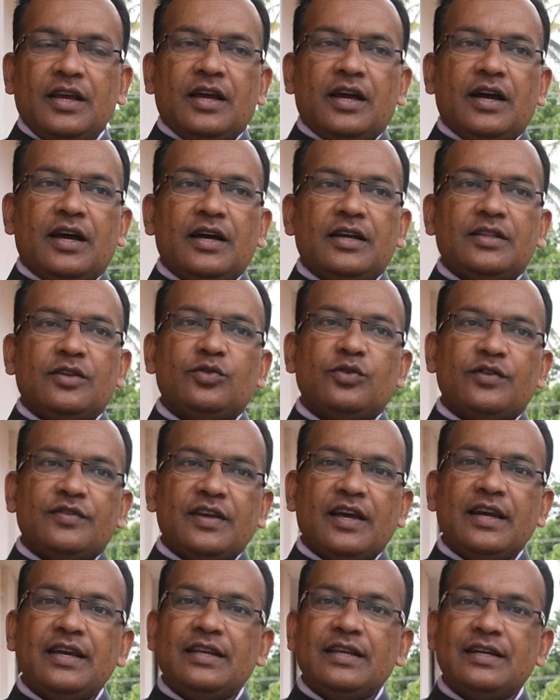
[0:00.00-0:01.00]
the
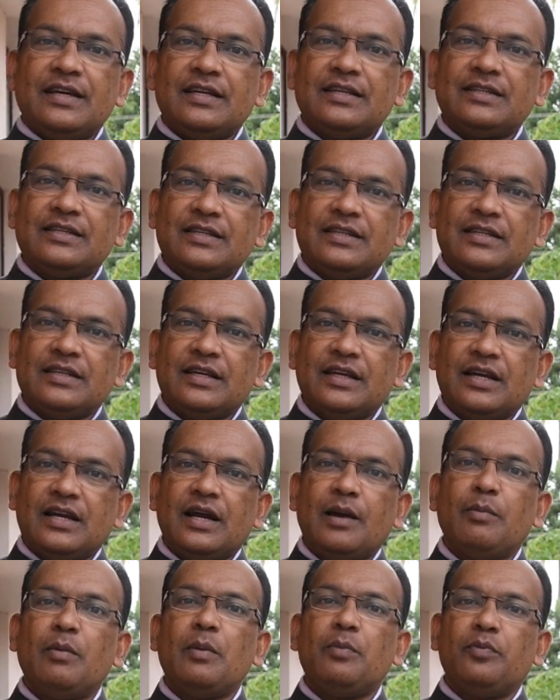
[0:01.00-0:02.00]
Society has
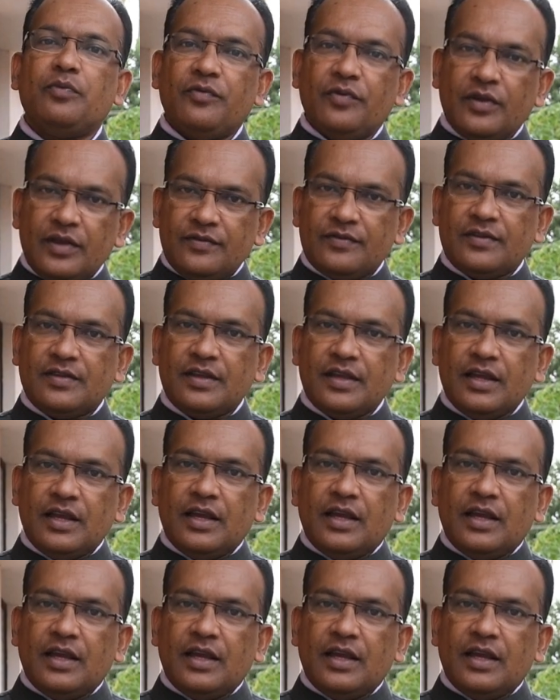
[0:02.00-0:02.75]
come up with